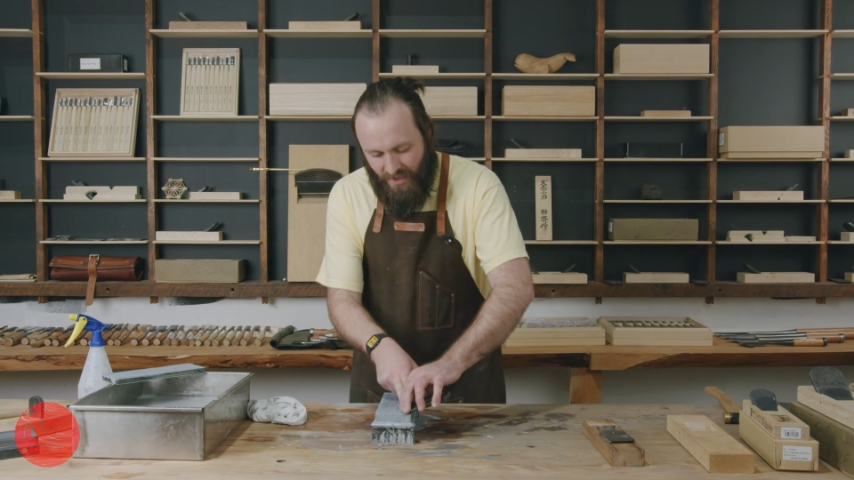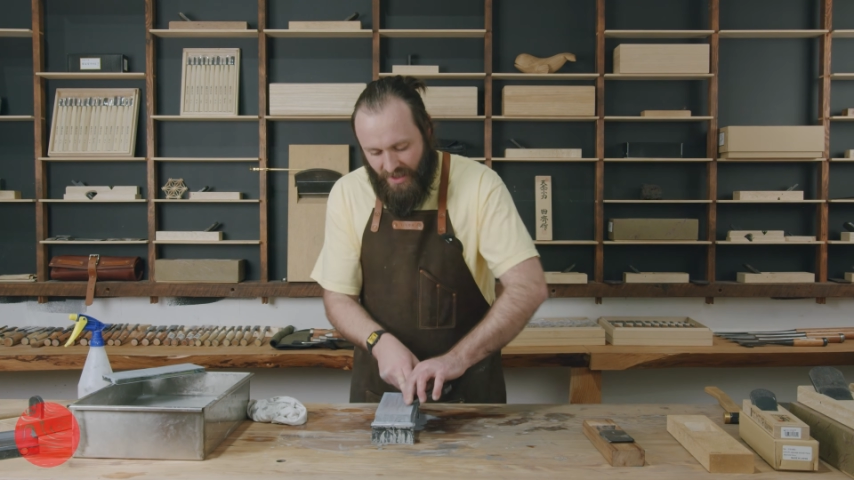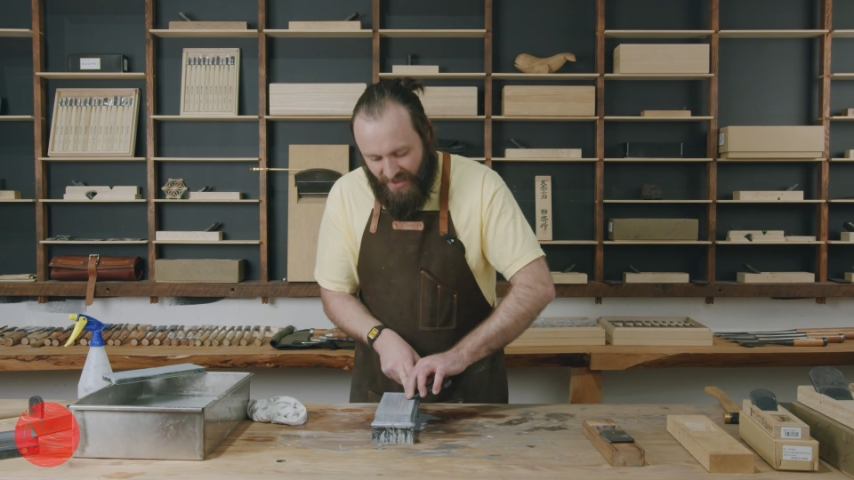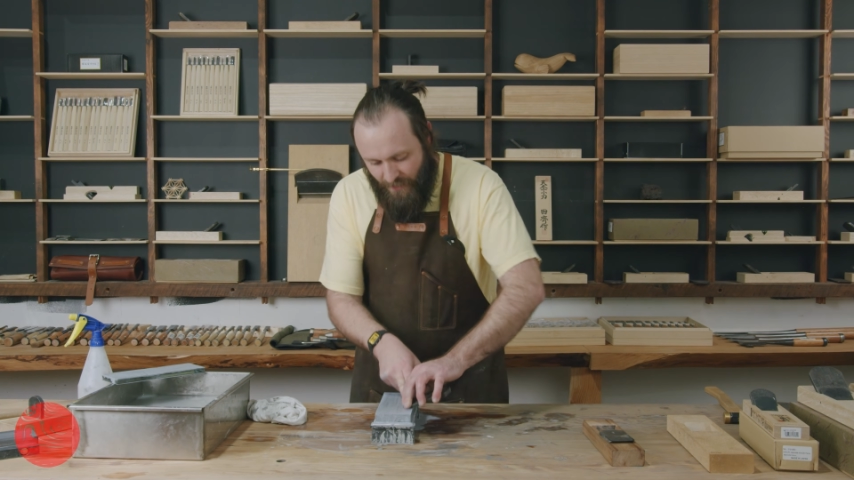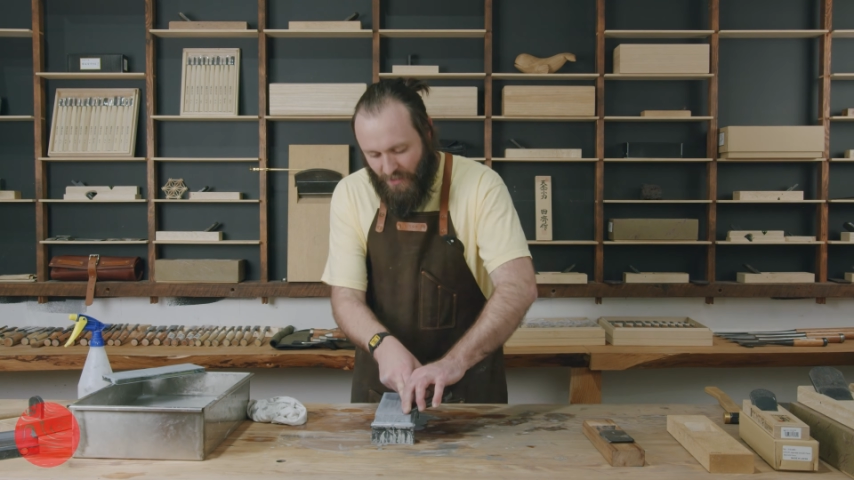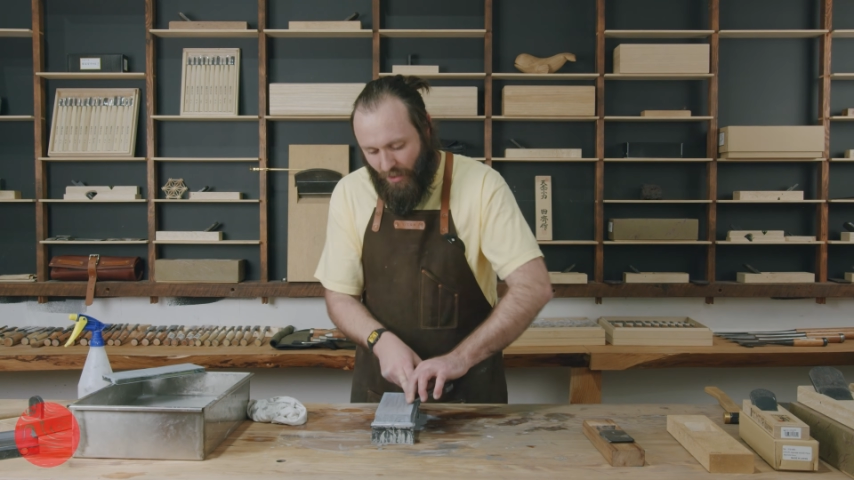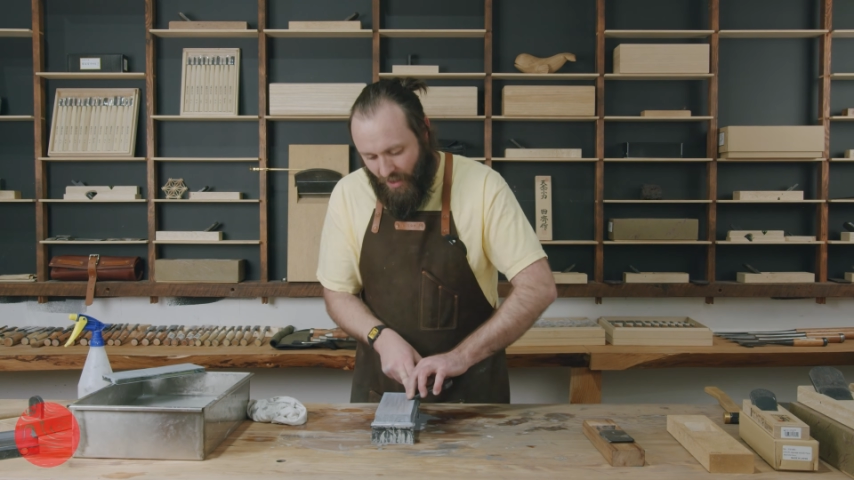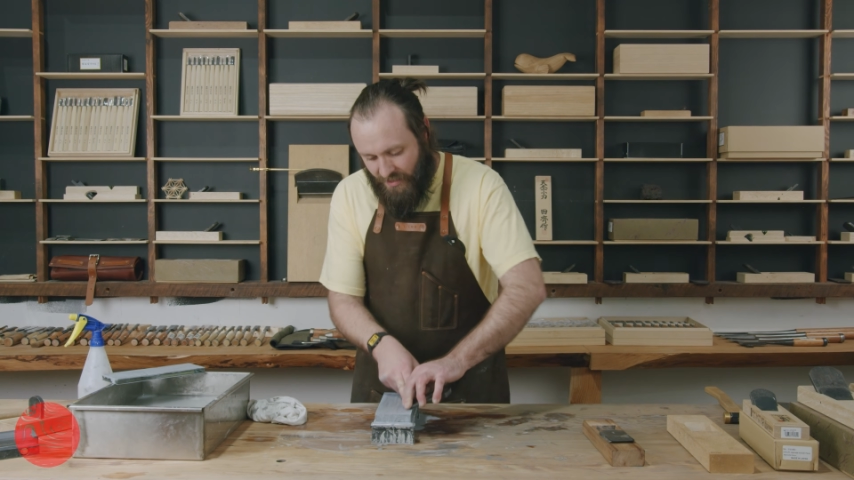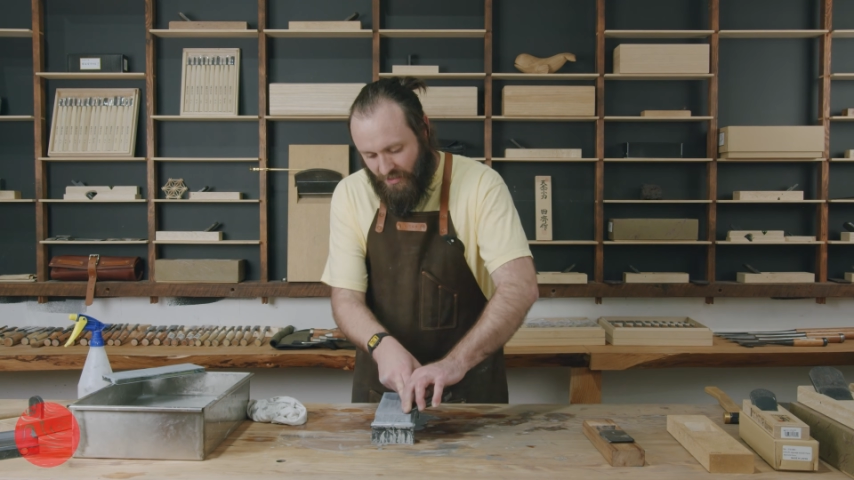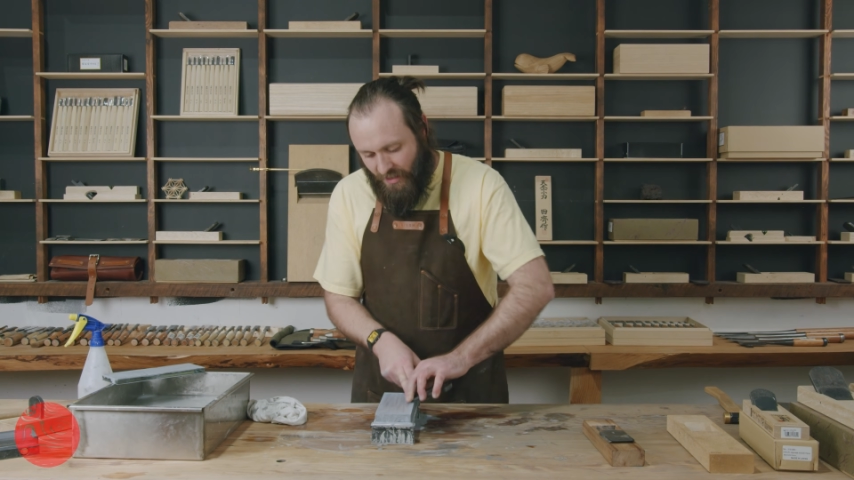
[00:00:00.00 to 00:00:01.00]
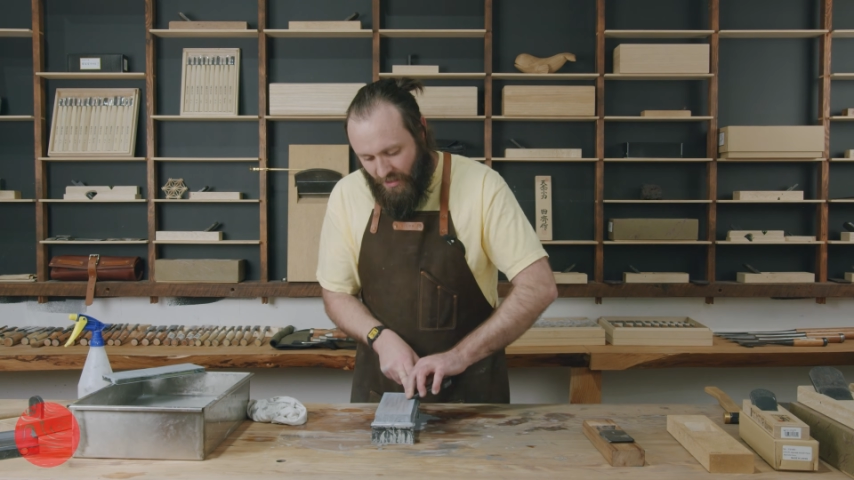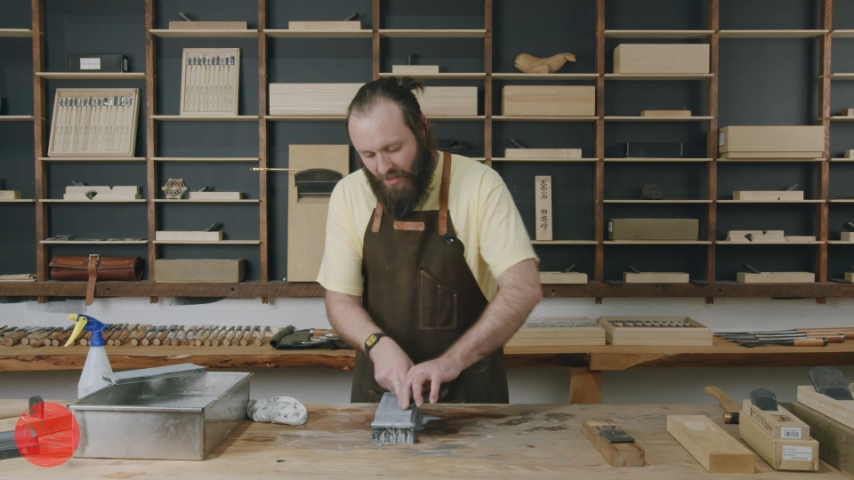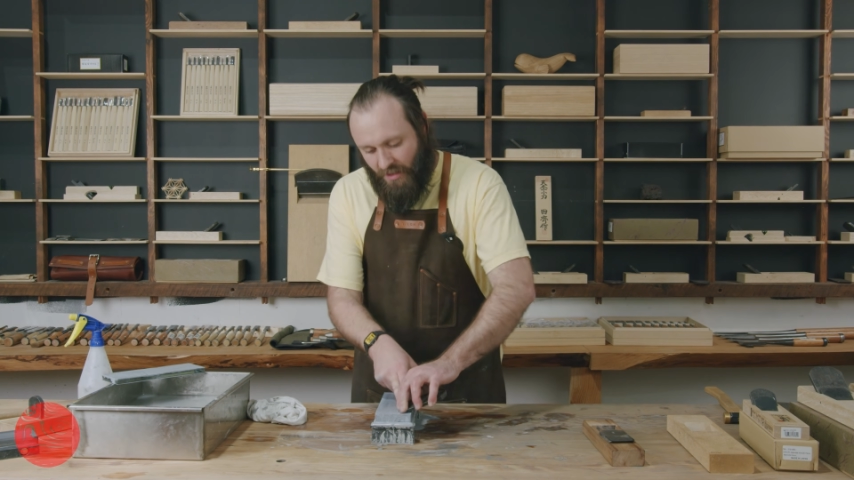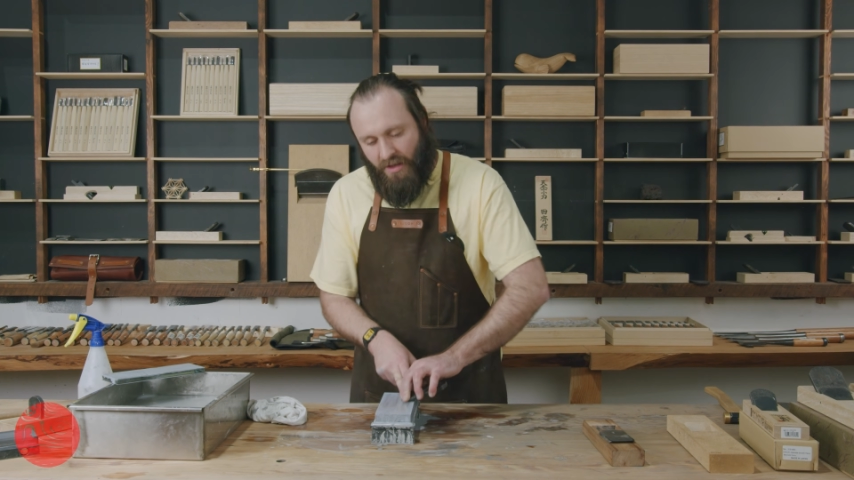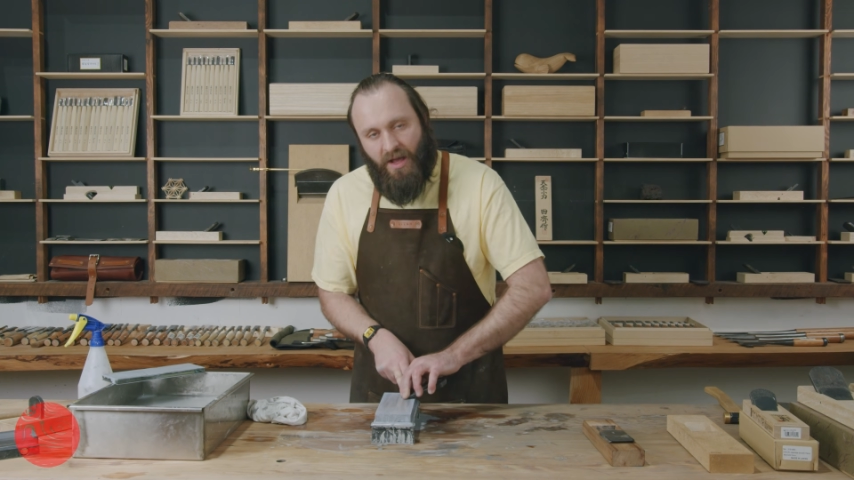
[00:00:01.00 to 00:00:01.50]
and keep in mind
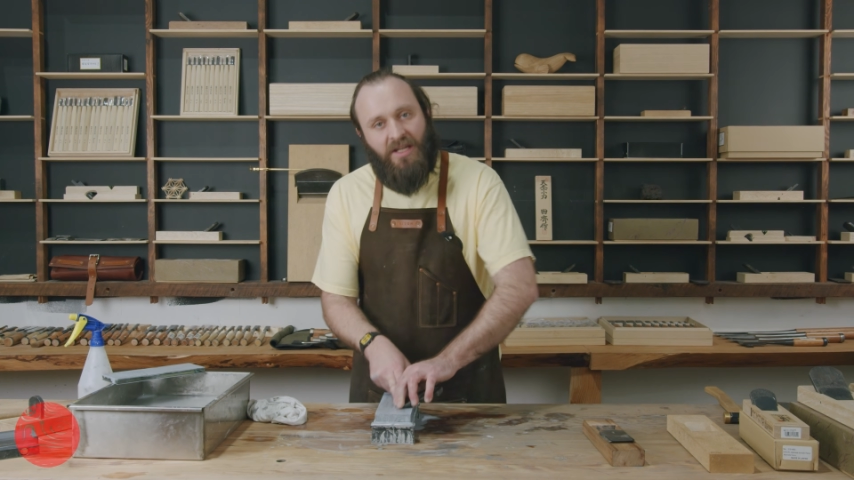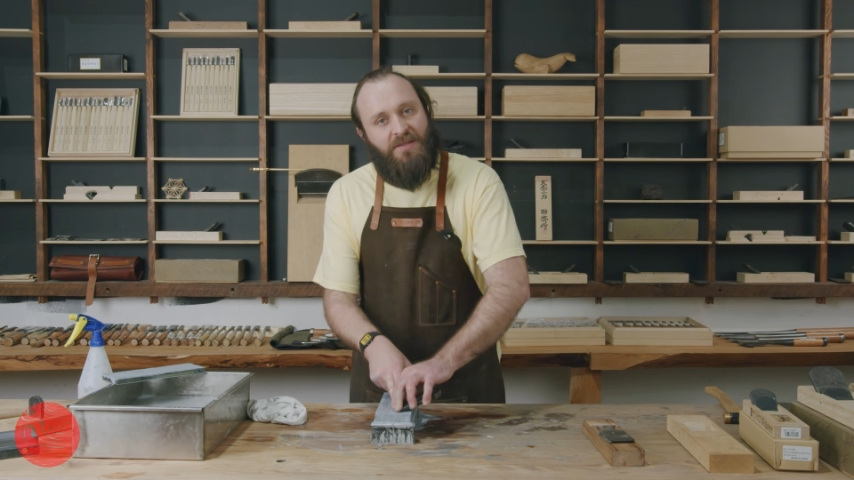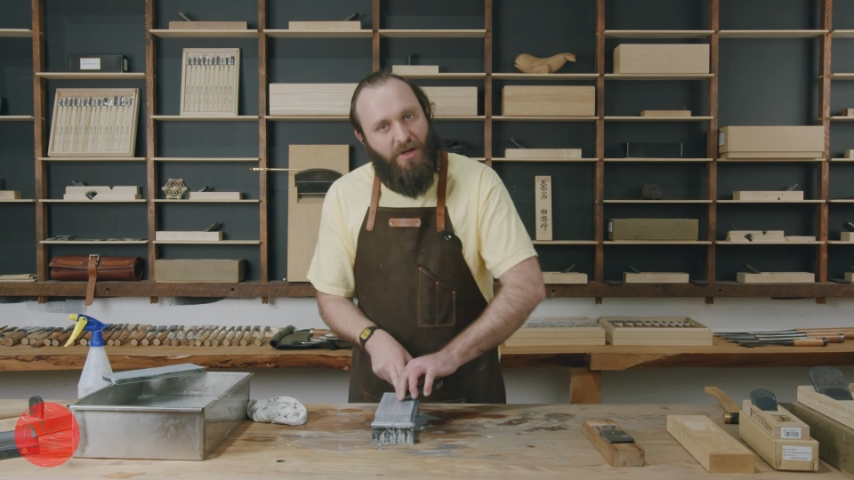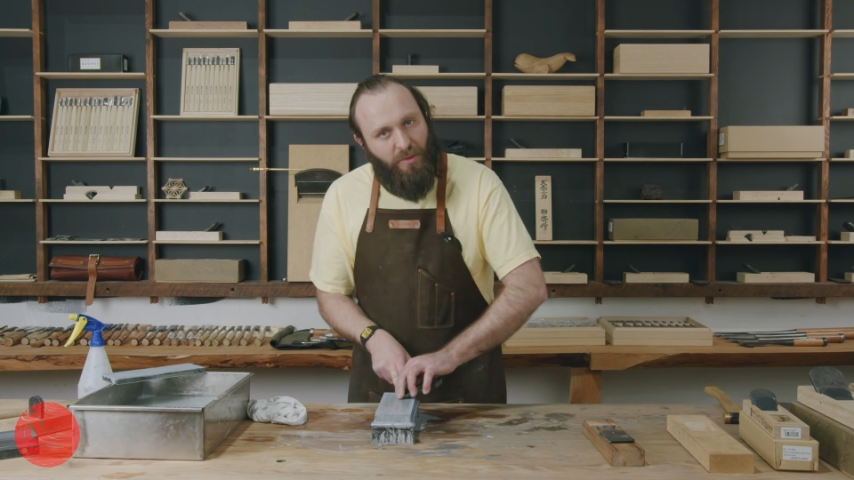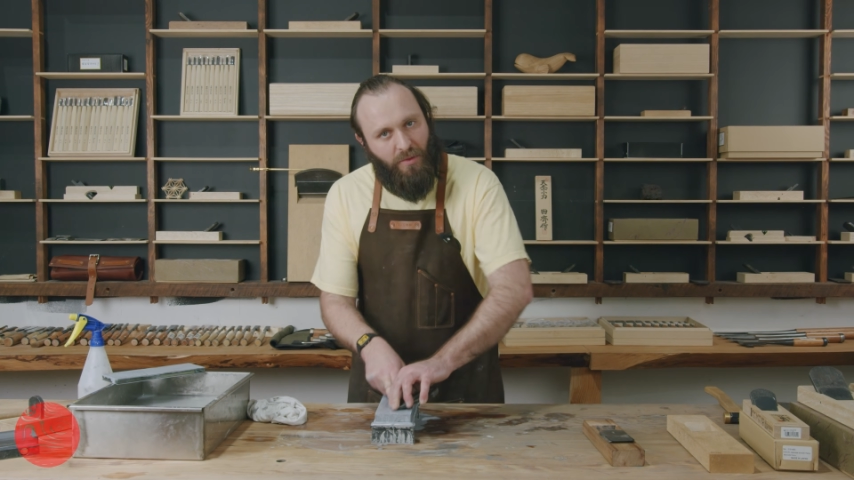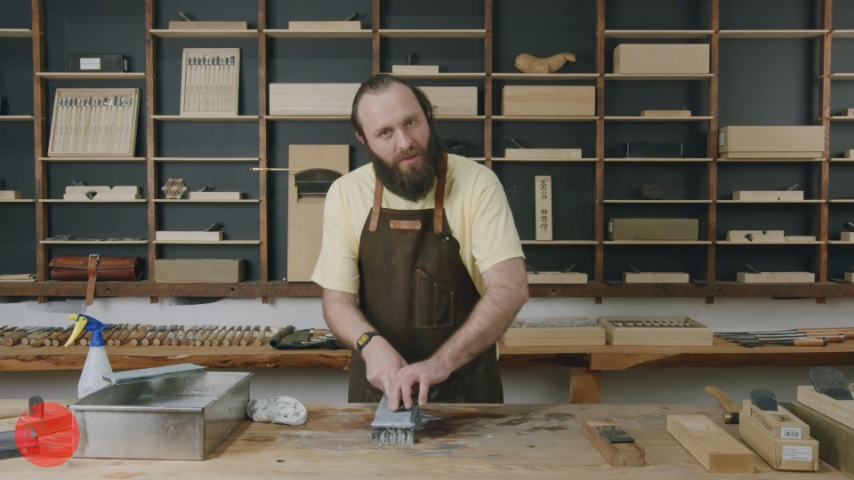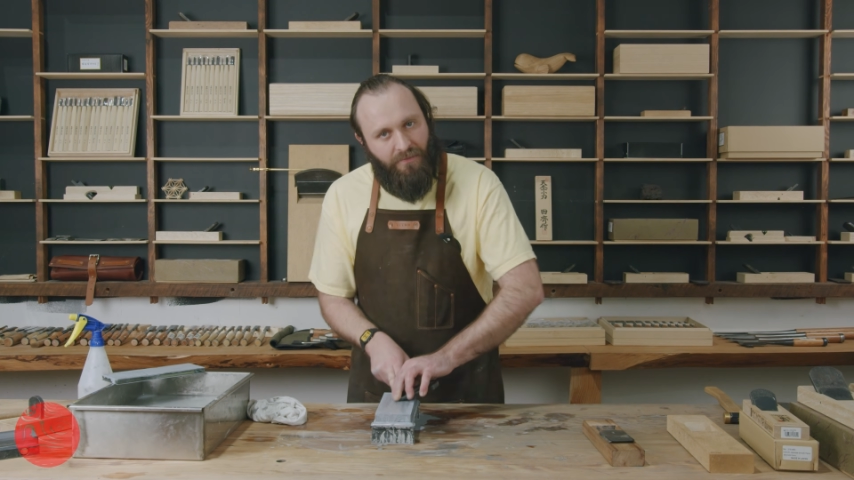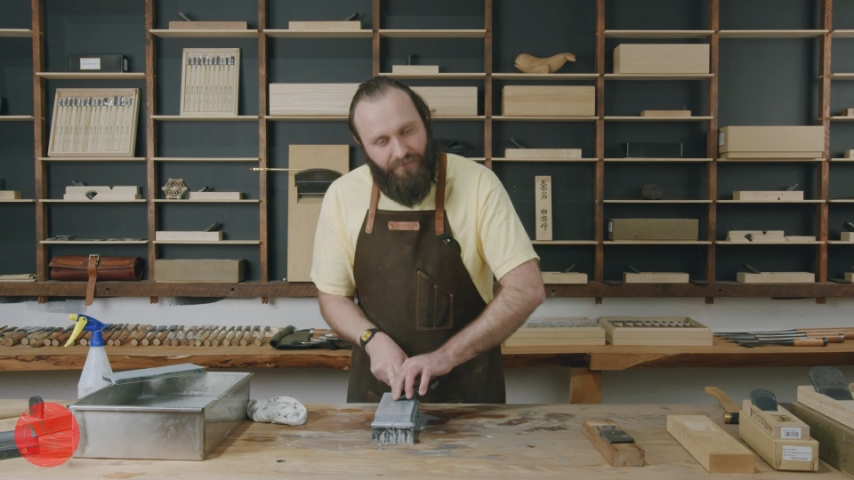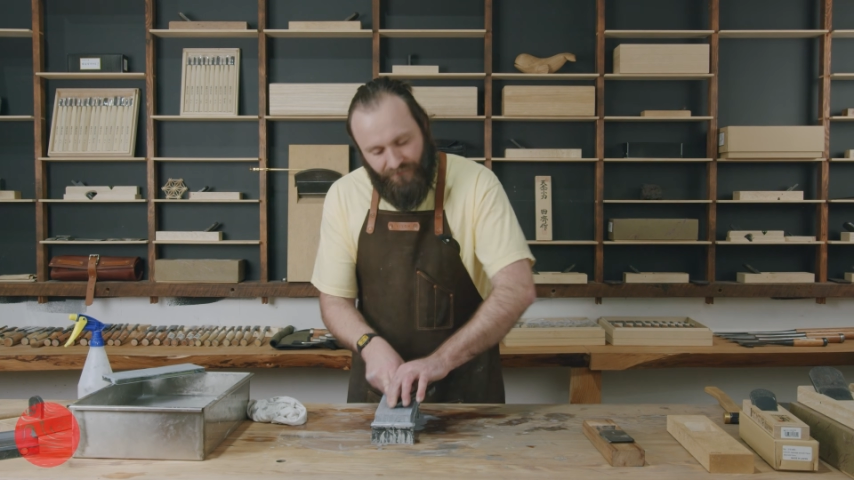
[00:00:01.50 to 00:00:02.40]
and experiment with.